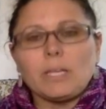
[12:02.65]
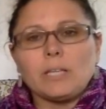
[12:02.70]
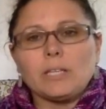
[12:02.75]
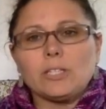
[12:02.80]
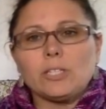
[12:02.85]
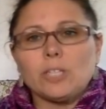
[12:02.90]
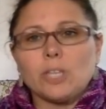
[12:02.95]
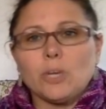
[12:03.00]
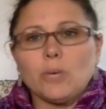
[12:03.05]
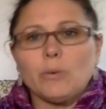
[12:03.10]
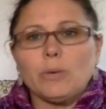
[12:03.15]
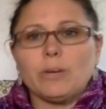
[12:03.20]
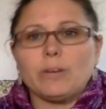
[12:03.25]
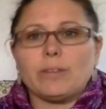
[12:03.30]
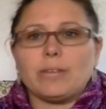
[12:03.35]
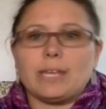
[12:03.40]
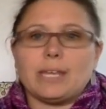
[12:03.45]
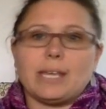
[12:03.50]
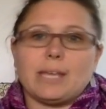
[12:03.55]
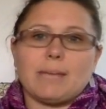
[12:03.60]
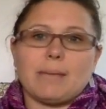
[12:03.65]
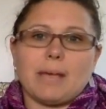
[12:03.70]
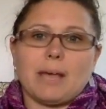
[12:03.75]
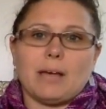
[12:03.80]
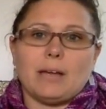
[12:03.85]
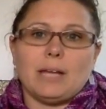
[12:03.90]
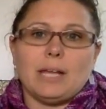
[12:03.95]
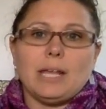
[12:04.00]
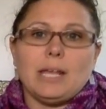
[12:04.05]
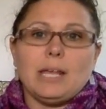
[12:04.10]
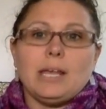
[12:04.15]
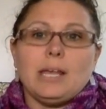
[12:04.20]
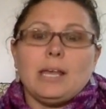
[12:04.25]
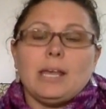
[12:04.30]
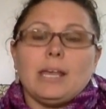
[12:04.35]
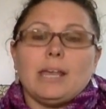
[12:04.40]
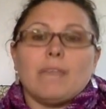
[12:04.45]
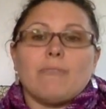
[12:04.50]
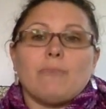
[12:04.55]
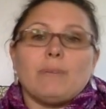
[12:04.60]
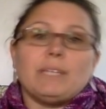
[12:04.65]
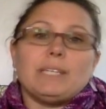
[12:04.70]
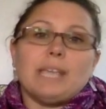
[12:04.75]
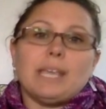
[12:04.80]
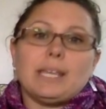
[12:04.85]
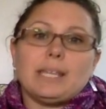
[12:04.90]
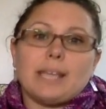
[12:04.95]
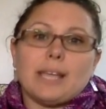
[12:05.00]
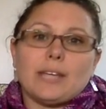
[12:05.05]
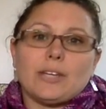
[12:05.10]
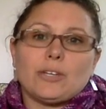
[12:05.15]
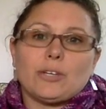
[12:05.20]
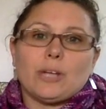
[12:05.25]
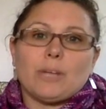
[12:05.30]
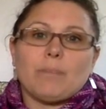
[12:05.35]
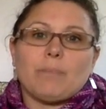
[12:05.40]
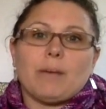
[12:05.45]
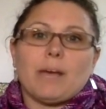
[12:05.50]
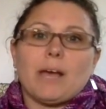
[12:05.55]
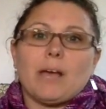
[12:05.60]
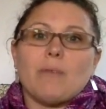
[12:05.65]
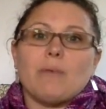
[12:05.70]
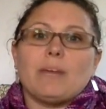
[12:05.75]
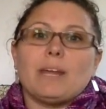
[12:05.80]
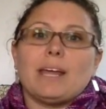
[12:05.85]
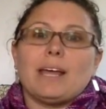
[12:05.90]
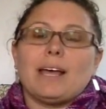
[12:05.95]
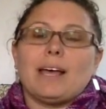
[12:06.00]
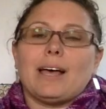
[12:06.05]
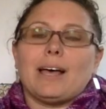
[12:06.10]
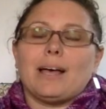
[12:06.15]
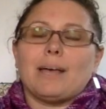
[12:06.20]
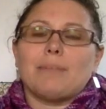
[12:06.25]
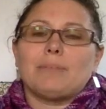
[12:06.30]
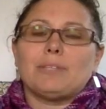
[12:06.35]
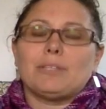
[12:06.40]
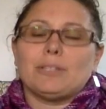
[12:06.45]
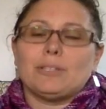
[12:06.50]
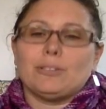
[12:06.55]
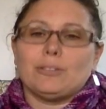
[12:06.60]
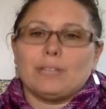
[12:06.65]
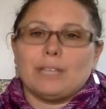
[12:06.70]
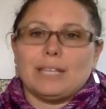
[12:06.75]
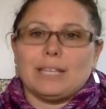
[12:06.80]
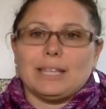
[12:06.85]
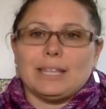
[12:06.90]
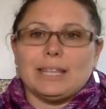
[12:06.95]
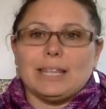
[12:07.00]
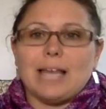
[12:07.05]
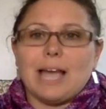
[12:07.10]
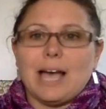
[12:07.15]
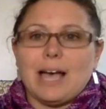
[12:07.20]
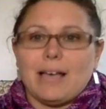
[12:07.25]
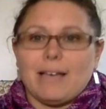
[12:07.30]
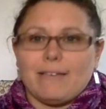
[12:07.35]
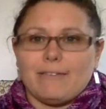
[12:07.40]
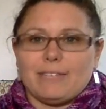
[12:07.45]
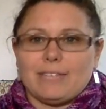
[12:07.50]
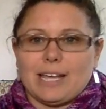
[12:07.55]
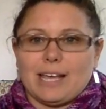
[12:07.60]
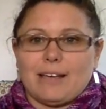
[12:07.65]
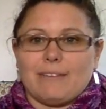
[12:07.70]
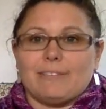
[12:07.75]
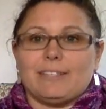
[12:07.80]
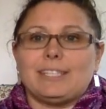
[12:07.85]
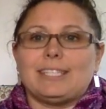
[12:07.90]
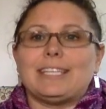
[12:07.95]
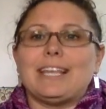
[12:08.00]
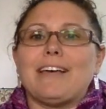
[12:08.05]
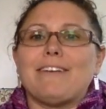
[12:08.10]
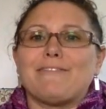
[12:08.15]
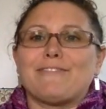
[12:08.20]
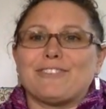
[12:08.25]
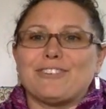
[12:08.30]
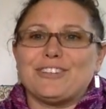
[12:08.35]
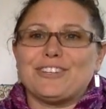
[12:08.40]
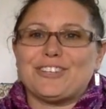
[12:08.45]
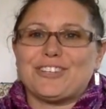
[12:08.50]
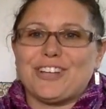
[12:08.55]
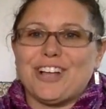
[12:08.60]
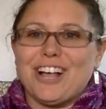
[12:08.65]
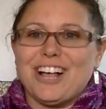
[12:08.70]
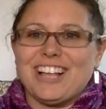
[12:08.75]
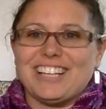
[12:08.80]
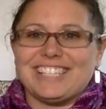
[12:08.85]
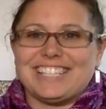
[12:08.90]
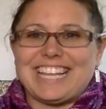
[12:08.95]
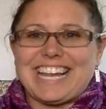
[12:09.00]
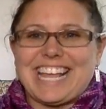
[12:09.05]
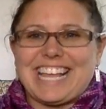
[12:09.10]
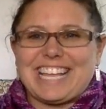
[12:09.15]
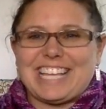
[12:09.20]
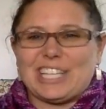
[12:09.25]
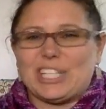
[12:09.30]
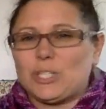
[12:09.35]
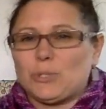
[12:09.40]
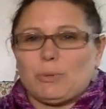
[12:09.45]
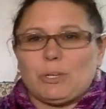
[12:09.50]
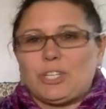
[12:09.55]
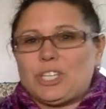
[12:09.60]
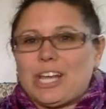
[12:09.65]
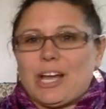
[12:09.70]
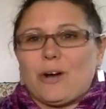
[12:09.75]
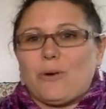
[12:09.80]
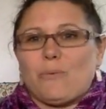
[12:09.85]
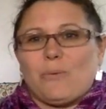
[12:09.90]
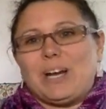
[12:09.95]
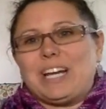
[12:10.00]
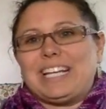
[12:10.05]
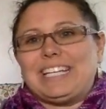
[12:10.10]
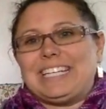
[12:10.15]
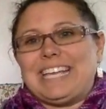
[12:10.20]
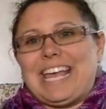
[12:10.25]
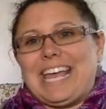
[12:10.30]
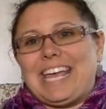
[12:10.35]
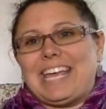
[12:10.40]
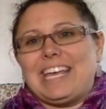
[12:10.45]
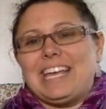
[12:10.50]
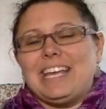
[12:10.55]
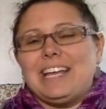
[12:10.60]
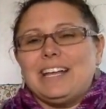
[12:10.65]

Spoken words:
So we're thinking about, if we take that trip, I would absolutely love to have several shawls that I could switch out one a day.